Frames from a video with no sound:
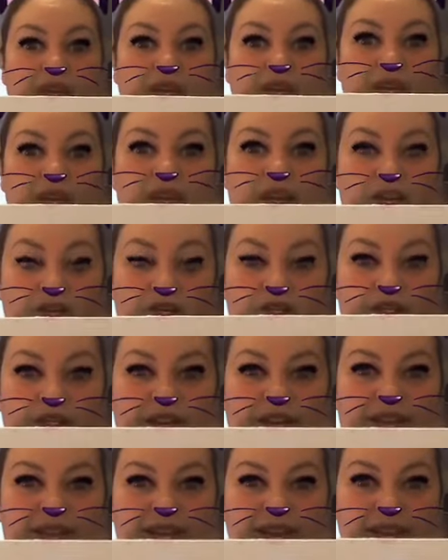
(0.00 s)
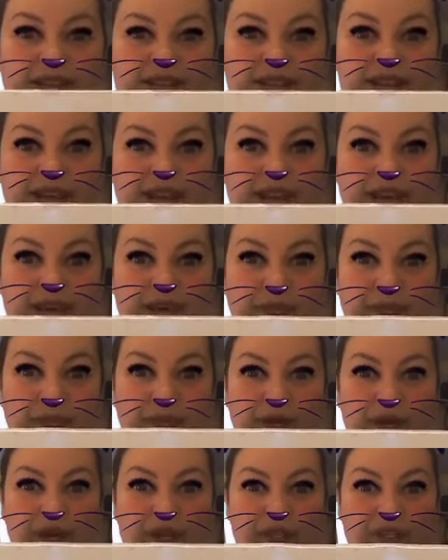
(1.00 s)
the Look Fantastic
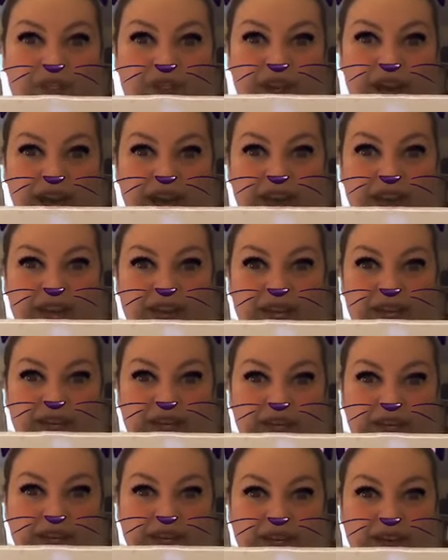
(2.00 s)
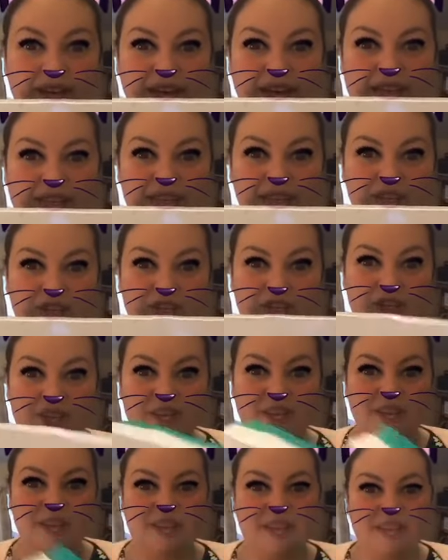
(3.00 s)
birthday
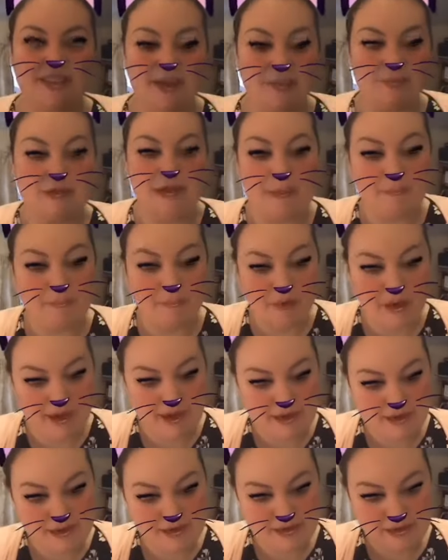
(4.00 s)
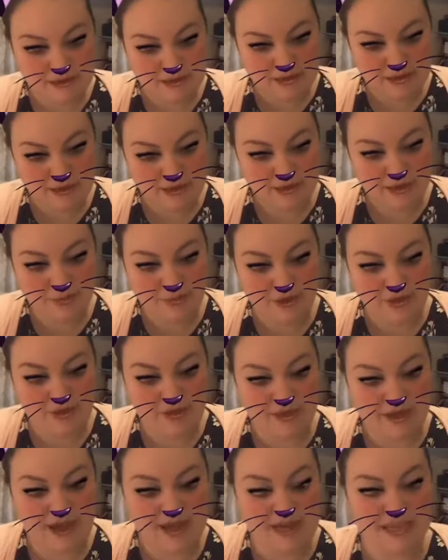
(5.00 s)
edition, September, the
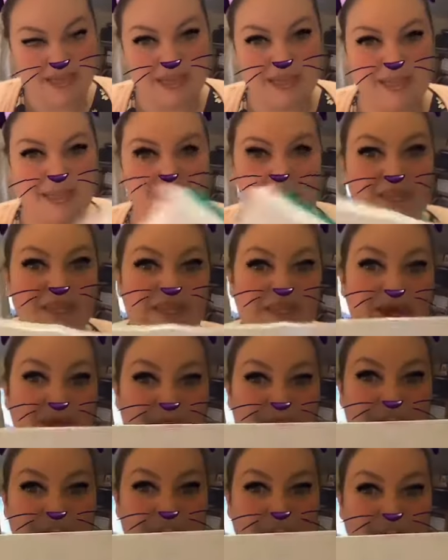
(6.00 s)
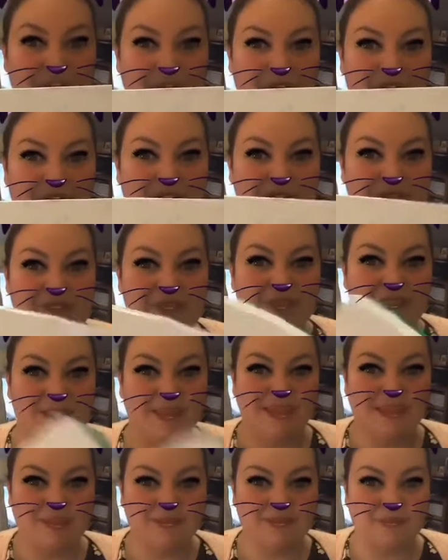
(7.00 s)
birthday edit September box.
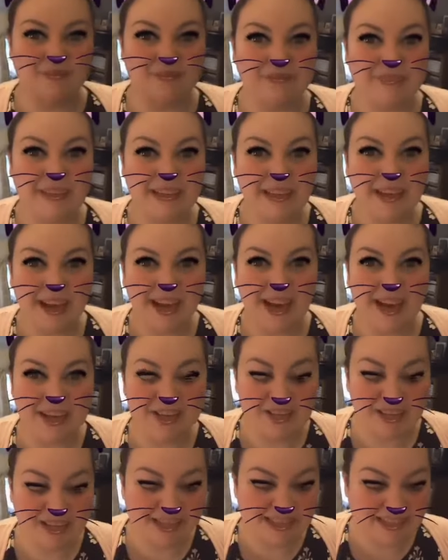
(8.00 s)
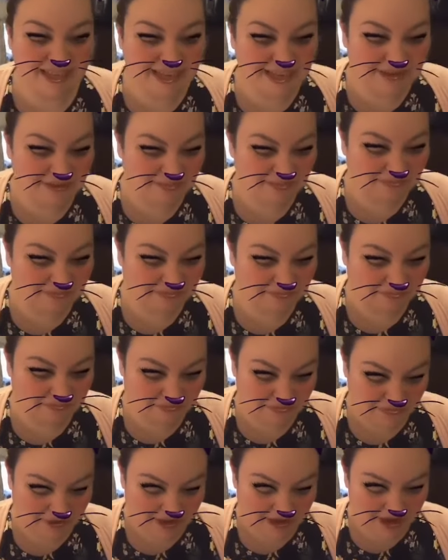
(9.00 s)
Hi JC,
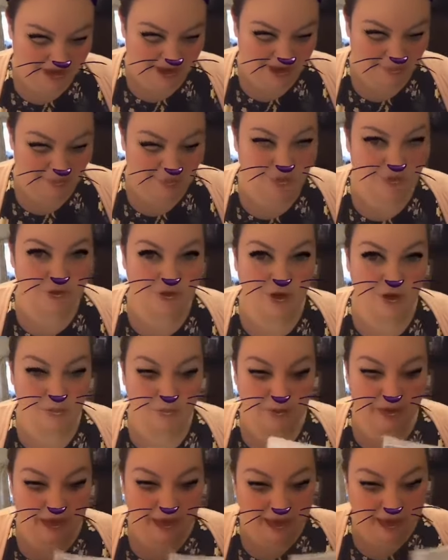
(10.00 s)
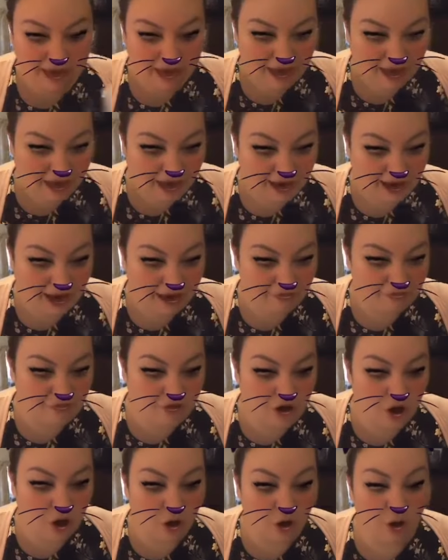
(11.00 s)
I'm going to open it. I have
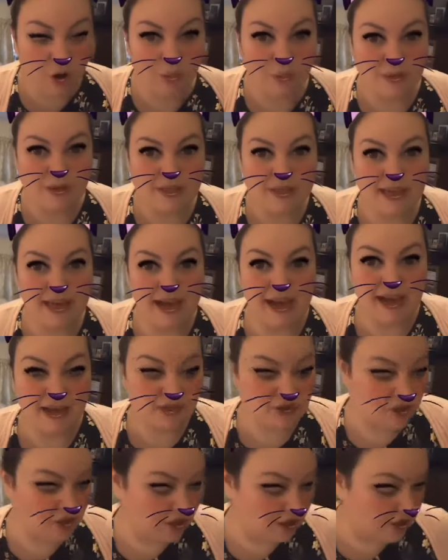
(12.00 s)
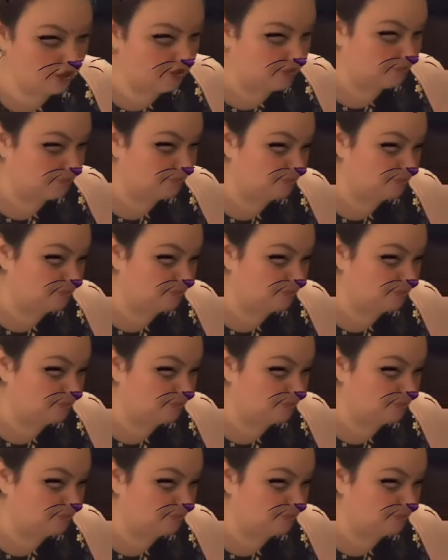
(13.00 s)
not opened it at all.